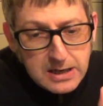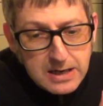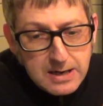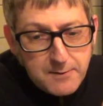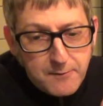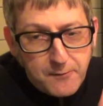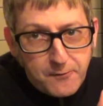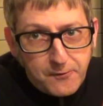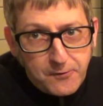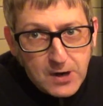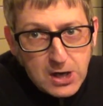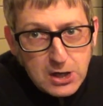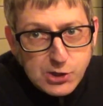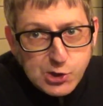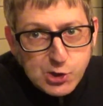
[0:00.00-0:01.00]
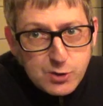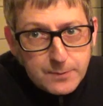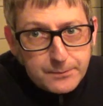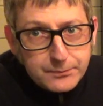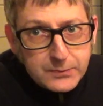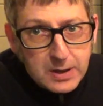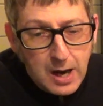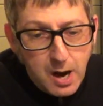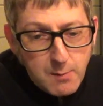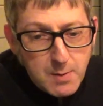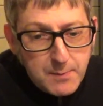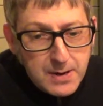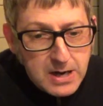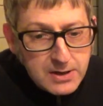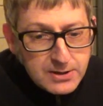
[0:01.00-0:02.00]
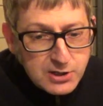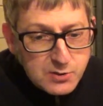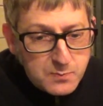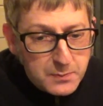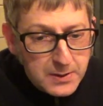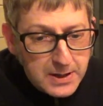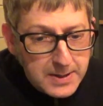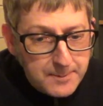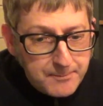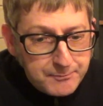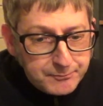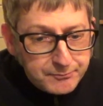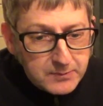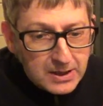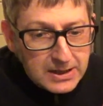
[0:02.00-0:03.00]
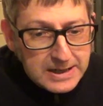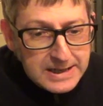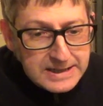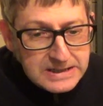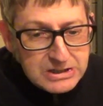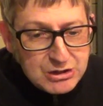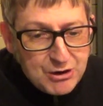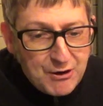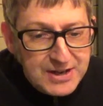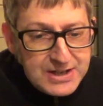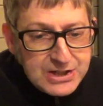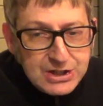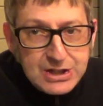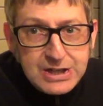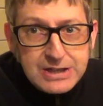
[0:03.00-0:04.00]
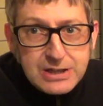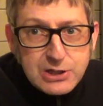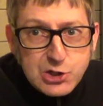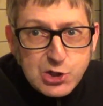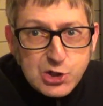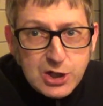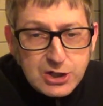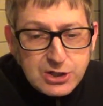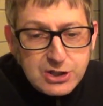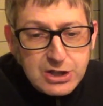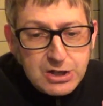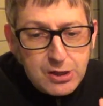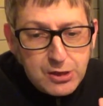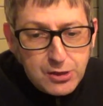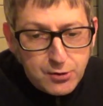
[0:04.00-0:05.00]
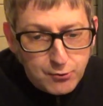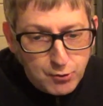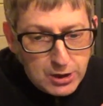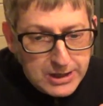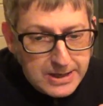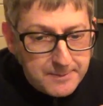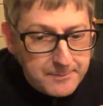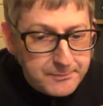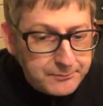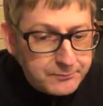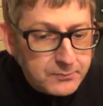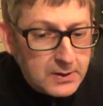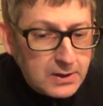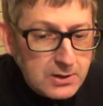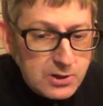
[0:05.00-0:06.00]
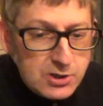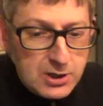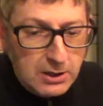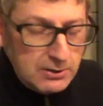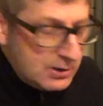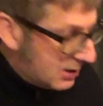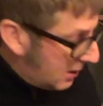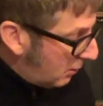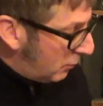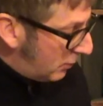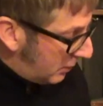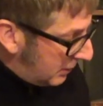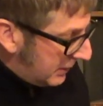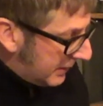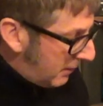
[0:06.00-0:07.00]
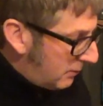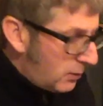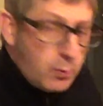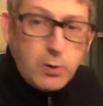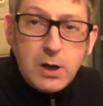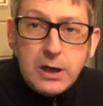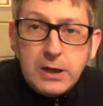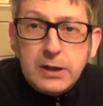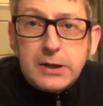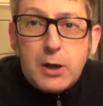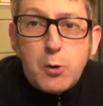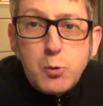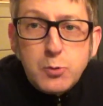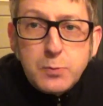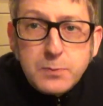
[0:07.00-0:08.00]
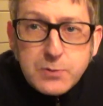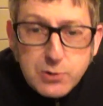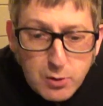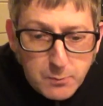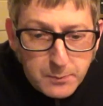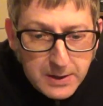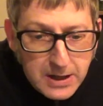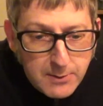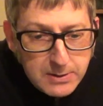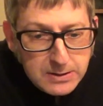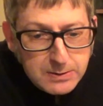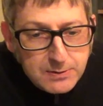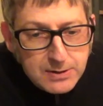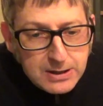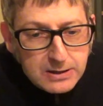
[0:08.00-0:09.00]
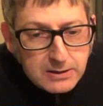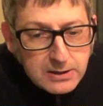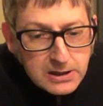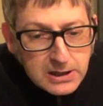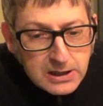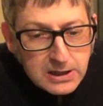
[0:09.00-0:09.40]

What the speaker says: it first came about, this beer, in 1963. So still, you know, quite an old sort of beer when you think